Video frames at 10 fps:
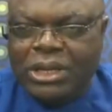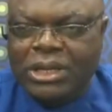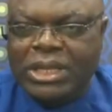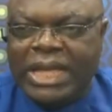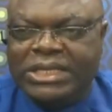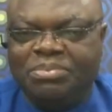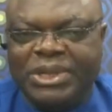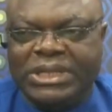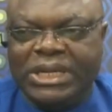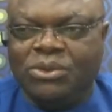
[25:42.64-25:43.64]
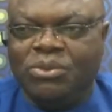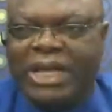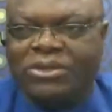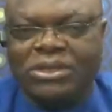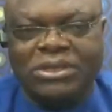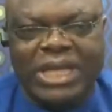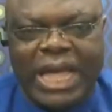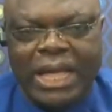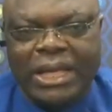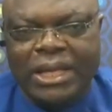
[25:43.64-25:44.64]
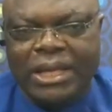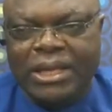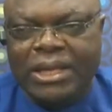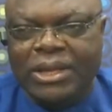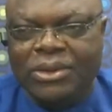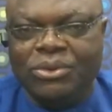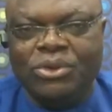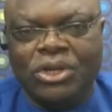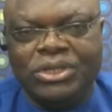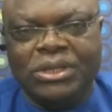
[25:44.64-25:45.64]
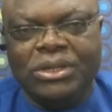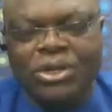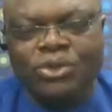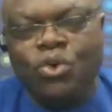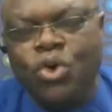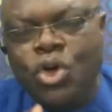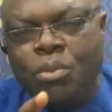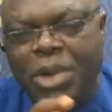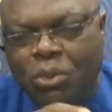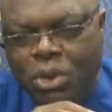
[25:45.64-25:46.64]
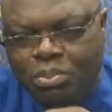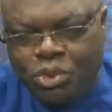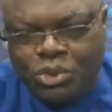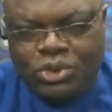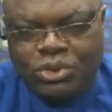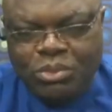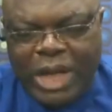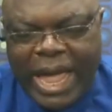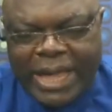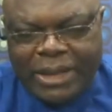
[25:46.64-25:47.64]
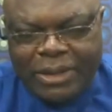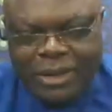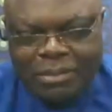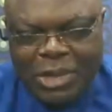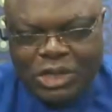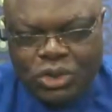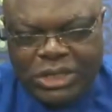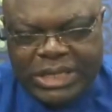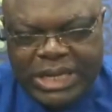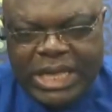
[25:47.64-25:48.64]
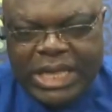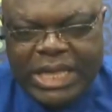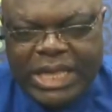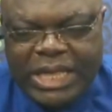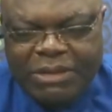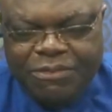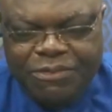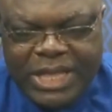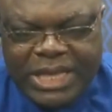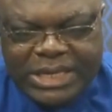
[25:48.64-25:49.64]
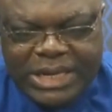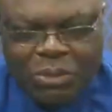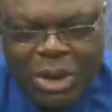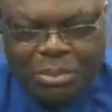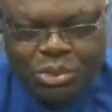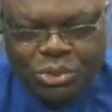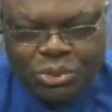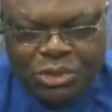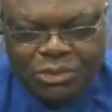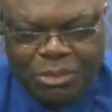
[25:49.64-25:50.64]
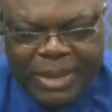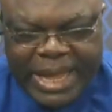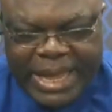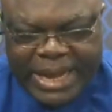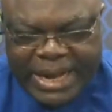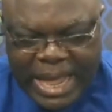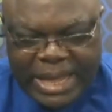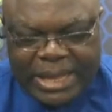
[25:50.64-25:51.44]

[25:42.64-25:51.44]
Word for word: ninety percent, we are just there. Nothing. So, make we put eye, make sure say, if they say they want to build road for my area,